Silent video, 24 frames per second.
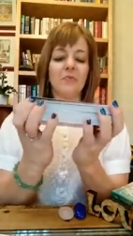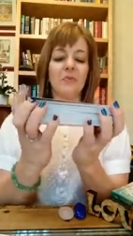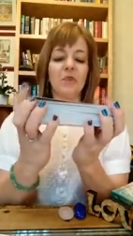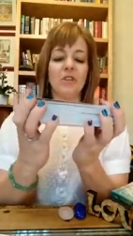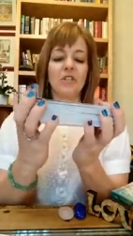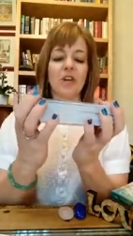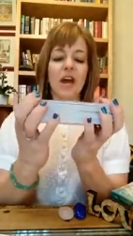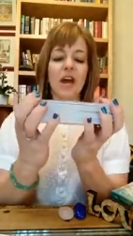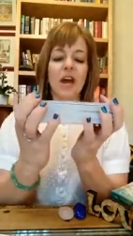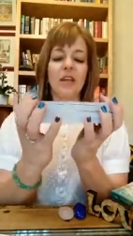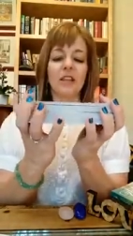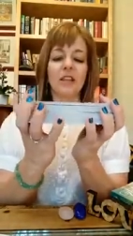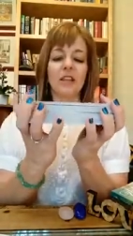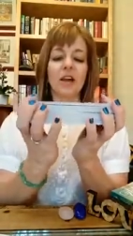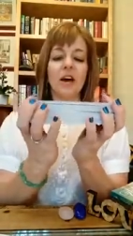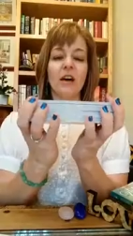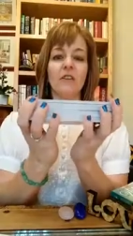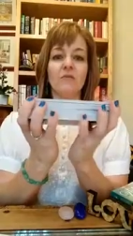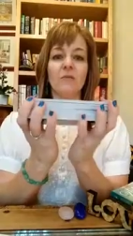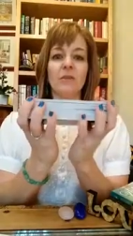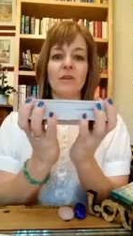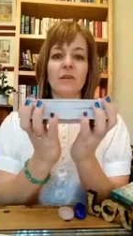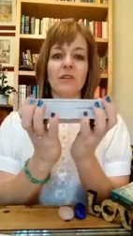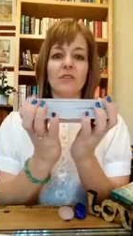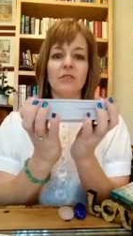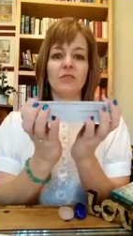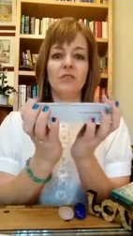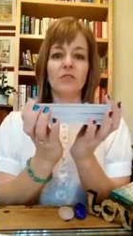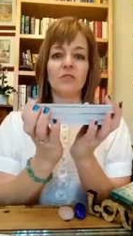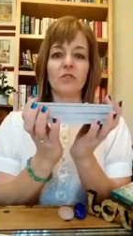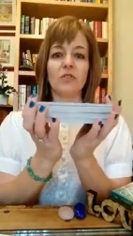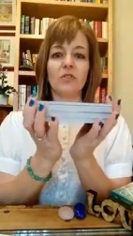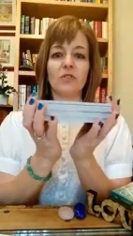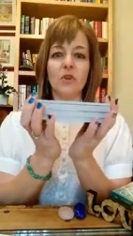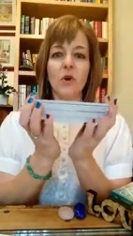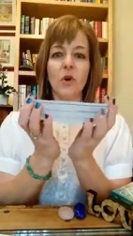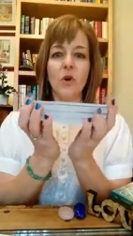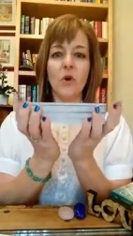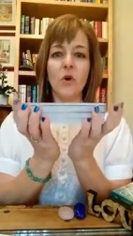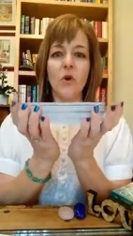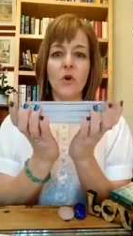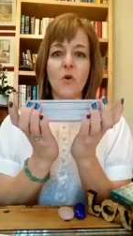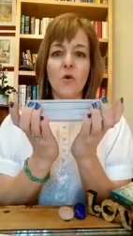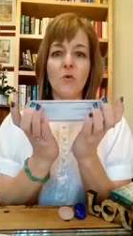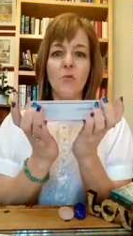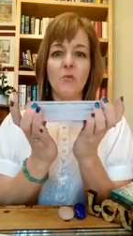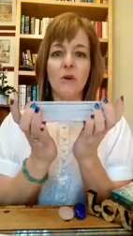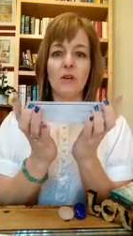Which I love because there's
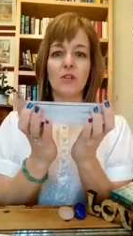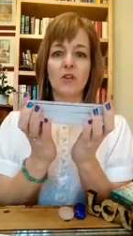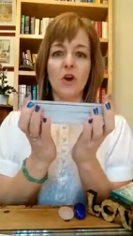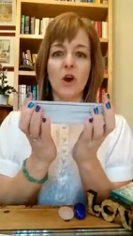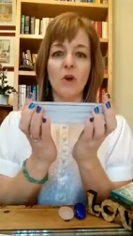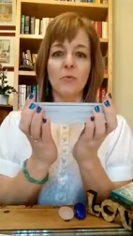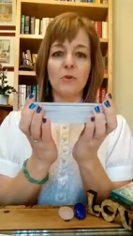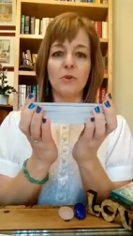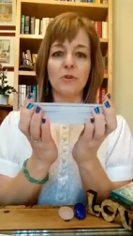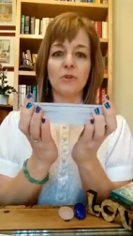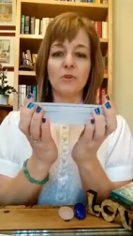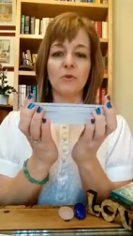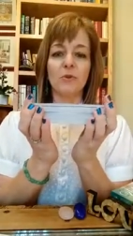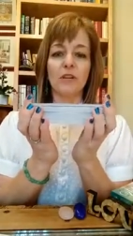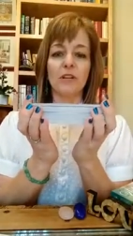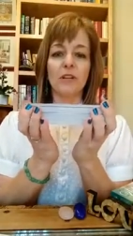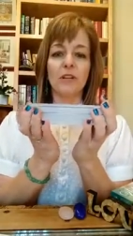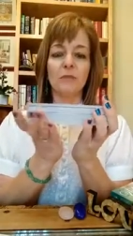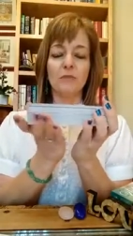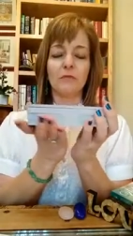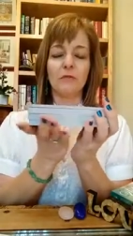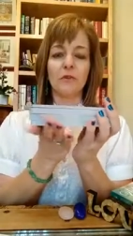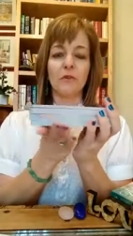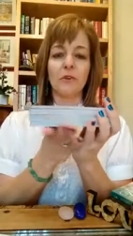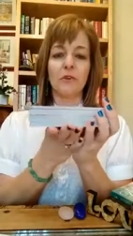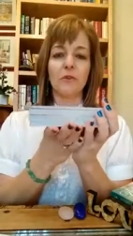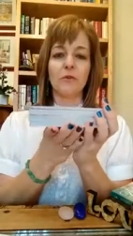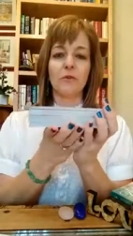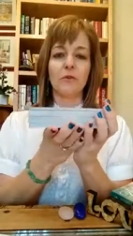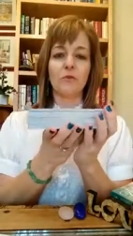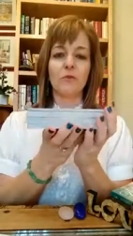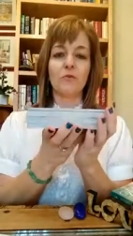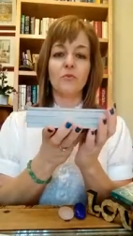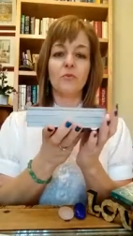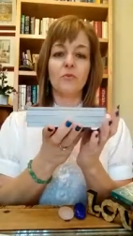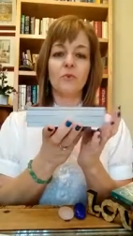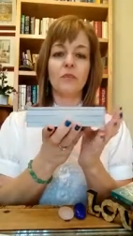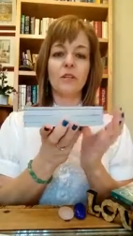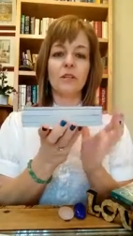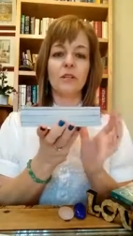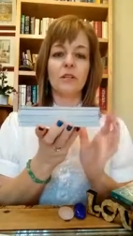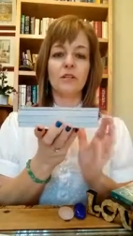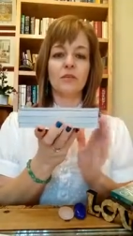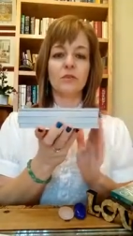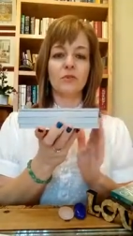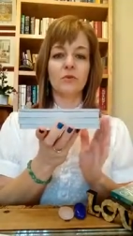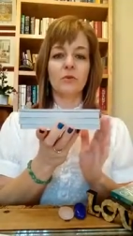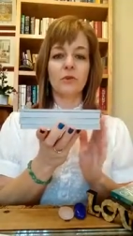so much opportunity for you to
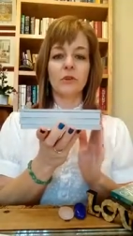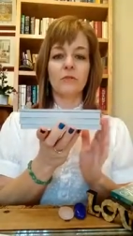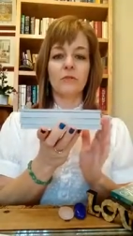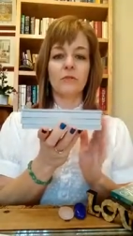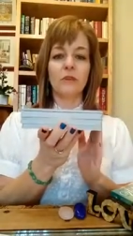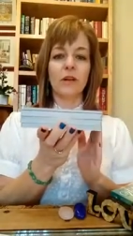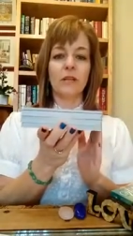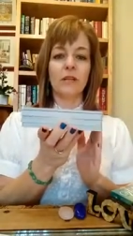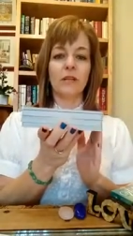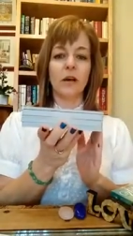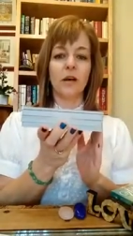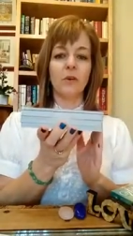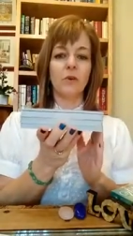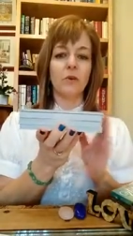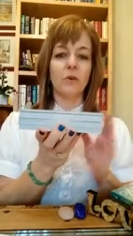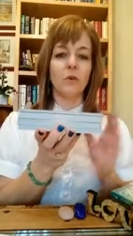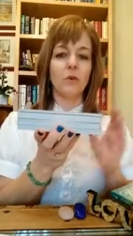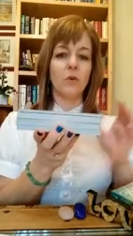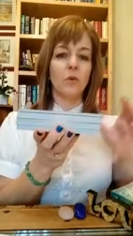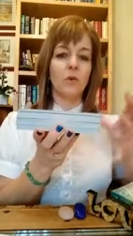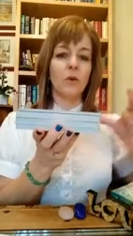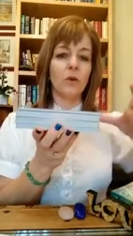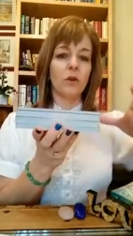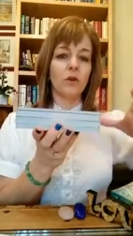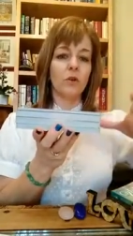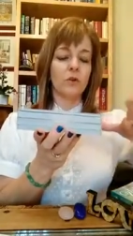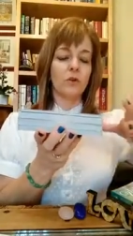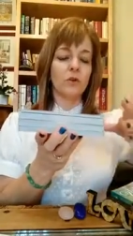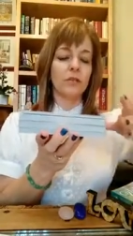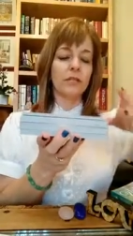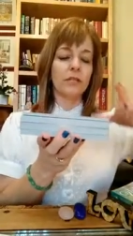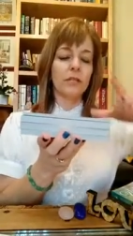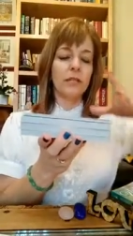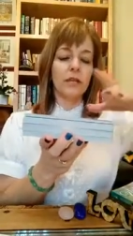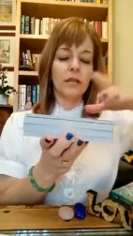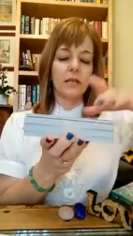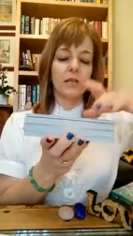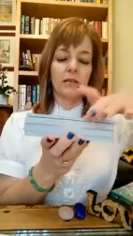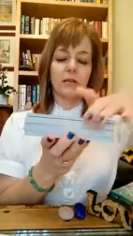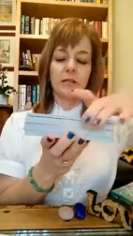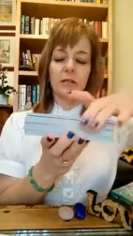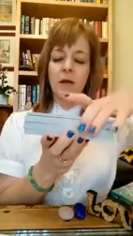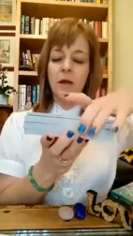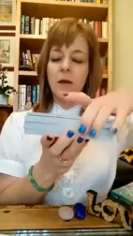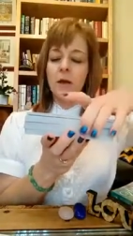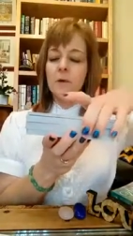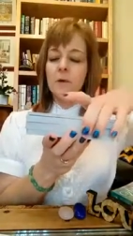really truly find out who yours is.